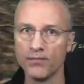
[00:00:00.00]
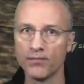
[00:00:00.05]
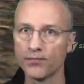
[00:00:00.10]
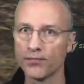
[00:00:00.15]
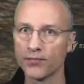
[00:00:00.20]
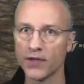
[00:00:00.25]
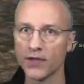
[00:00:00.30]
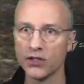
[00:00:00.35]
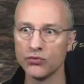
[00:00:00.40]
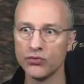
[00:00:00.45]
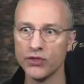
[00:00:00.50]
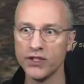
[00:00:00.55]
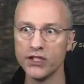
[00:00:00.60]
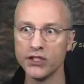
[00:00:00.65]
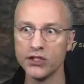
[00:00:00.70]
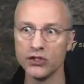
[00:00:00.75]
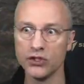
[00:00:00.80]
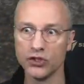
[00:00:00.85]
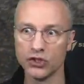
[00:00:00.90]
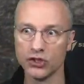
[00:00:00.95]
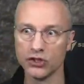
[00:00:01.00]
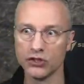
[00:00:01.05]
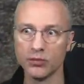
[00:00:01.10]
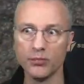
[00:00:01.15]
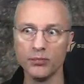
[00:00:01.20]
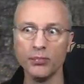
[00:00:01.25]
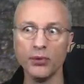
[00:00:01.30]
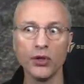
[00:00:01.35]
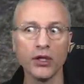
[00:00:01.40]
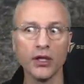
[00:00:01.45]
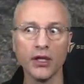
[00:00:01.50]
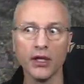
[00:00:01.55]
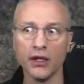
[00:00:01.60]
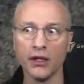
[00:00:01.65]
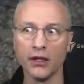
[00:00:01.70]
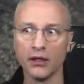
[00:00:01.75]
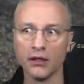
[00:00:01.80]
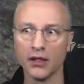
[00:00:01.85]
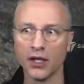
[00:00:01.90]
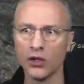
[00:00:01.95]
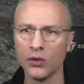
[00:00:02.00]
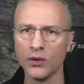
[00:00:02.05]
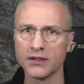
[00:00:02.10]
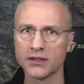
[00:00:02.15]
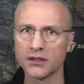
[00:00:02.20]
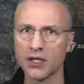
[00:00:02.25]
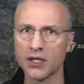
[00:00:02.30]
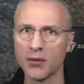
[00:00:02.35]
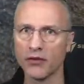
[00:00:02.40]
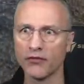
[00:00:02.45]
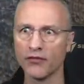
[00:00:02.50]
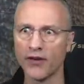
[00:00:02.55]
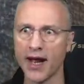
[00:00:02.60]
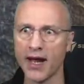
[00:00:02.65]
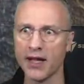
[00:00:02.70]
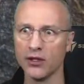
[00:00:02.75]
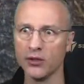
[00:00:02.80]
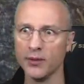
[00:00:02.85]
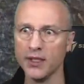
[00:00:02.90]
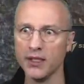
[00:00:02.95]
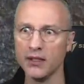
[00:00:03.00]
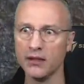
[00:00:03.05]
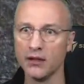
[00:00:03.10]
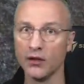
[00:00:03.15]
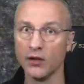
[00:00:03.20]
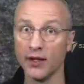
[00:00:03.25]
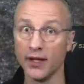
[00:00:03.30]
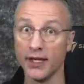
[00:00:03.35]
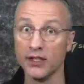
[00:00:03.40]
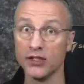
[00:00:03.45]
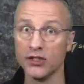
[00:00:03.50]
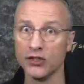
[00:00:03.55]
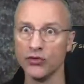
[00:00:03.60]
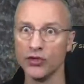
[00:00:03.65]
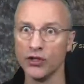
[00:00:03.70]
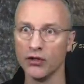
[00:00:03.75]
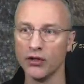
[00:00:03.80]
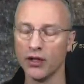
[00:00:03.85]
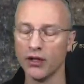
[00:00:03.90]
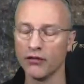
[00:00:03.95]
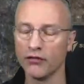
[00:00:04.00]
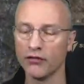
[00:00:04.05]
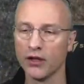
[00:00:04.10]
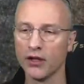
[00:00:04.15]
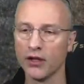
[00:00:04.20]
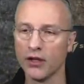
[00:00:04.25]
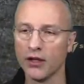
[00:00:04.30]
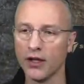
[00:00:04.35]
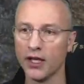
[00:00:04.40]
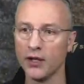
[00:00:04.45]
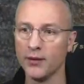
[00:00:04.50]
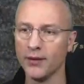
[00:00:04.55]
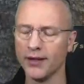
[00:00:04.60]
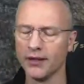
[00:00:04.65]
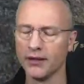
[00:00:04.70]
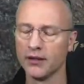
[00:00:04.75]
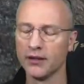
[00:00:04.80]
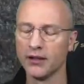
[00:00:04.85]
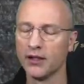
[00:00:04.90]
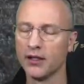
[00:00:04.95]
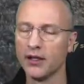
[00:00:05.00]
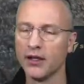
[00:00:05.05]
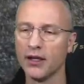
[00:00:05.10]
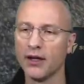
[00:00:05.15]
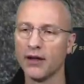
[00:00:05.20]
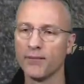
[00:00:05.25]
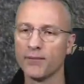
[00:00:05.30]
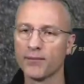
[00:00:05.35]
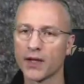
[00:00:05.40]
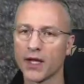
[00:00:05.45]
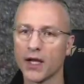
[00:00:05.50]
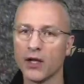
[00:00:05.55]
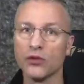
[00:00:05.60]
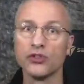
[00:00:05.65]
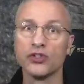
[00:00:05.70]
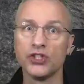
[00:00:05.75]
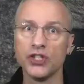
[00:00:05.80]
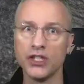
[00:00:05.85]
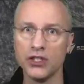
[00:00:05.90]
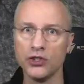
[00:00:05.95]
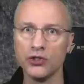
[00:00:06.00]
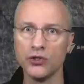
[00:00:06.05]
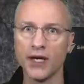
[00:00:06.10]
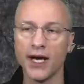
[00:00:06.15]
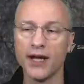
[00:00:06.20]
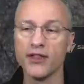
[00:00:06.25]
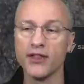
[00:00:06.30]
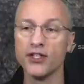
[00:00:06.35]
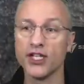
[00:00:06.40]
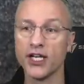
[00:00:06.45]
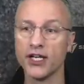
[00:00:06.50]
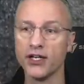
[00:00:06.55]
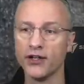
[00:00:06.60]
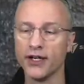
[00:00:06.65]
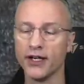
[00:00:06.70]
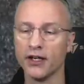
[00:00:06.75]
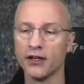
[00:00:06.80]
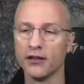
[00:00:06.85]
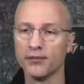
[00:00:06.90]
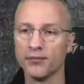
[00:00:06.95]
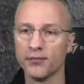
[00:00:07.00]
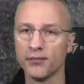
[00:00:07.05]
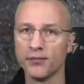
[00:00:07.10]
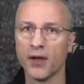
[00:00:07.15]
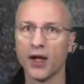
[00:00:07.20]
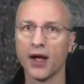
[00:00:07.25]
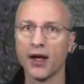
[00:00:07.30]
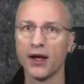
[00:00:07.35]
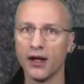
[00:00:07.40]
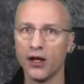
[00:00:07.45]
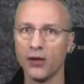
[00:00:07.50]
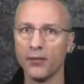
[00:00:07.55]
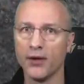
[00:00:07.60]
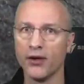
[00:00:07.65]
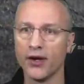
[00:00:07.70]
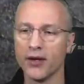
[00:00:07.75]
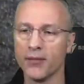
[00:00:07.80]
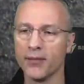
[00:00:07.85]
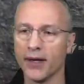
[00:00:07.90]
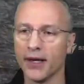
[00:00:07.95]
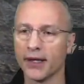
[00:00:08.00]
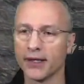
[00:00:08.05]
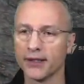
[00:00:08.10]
This region's spooky. I know it's coming up for Halloween, but it is in real life. Anyway, I'll see you at the generator. I'll be right back.